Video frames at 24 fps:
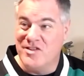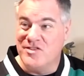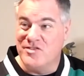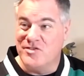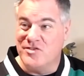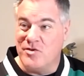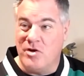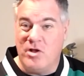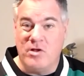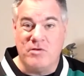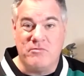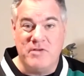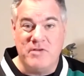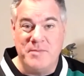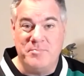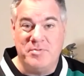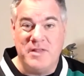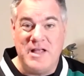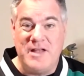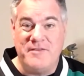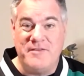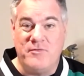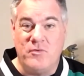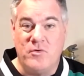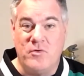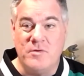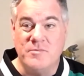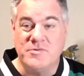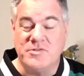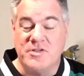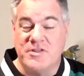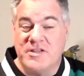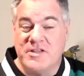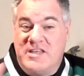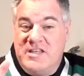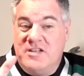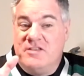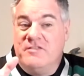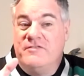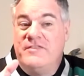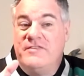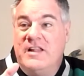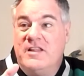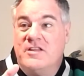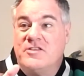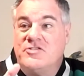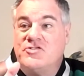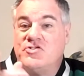They're all great platforms. On the Kindle
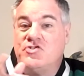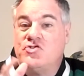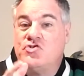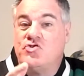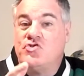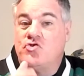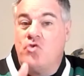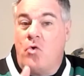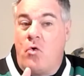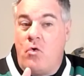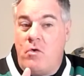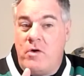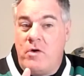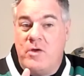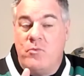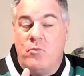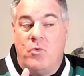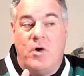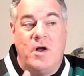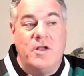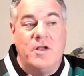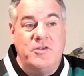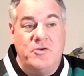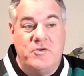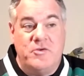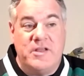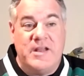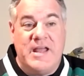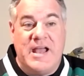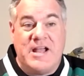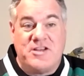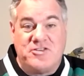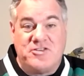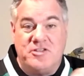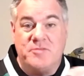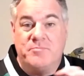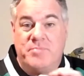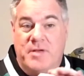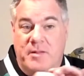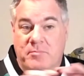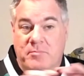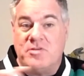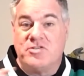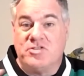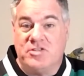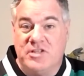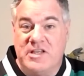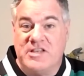Vella Story one, you can actually
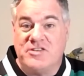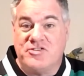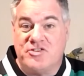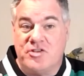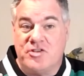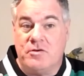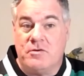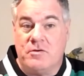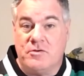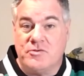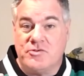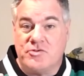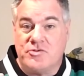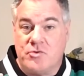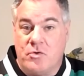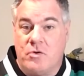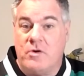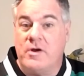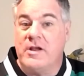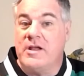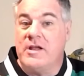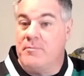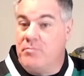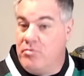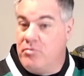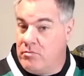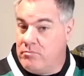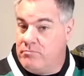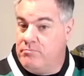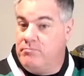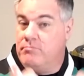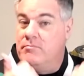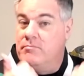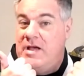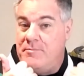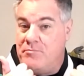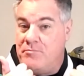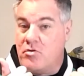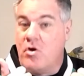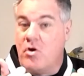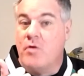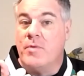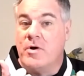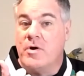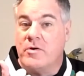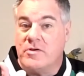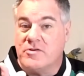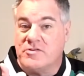publish links to your own story and
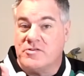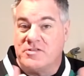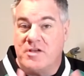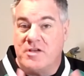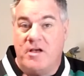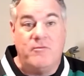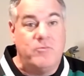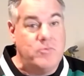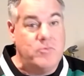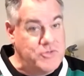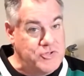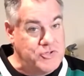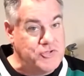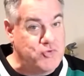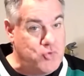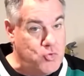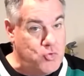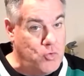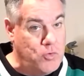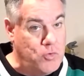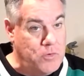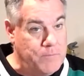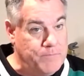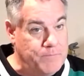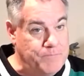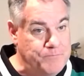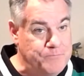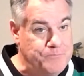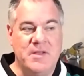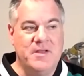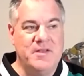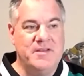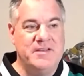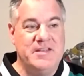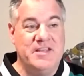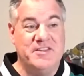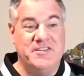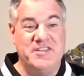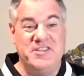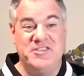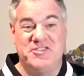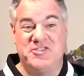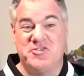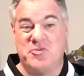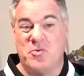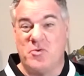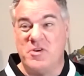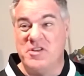promo yourself, which is cool. Now, these
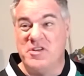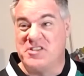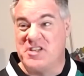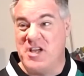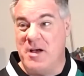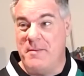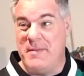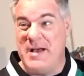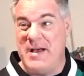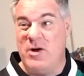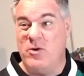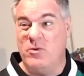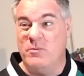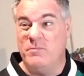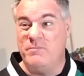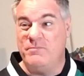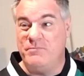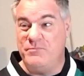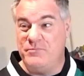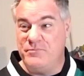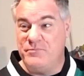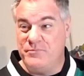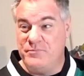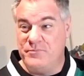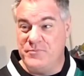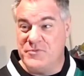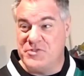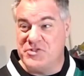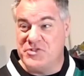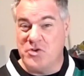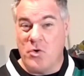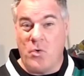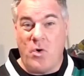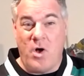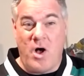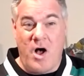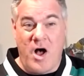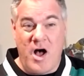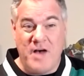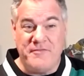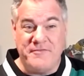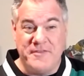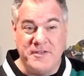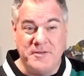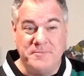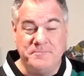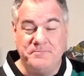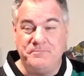stories come out so
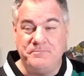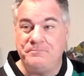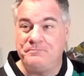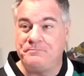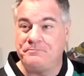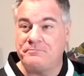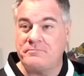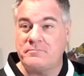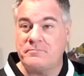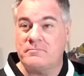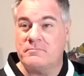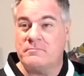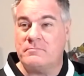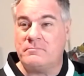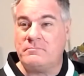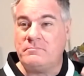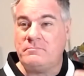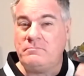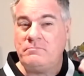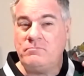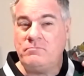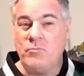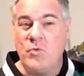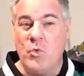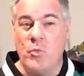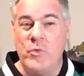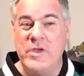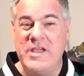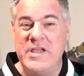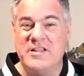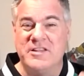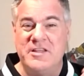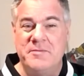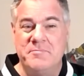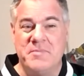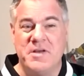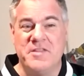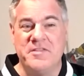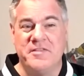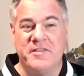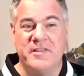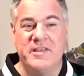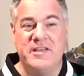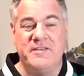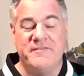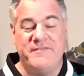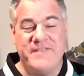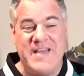often, weekly,
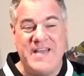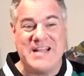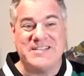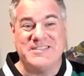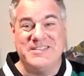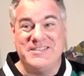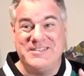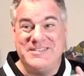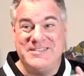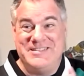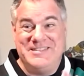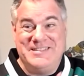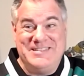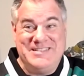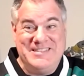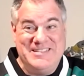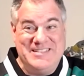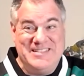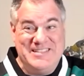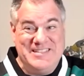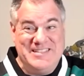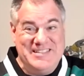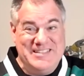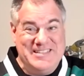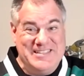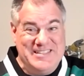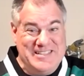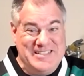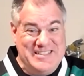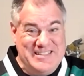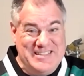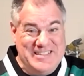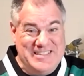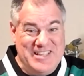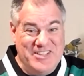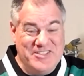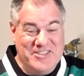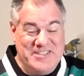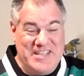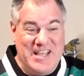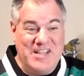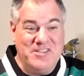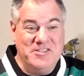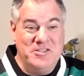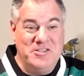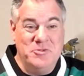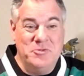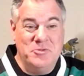monthly. In fact, they'll
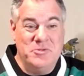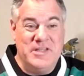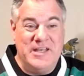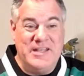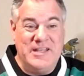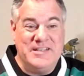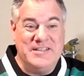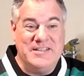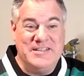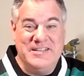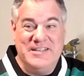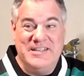tell you that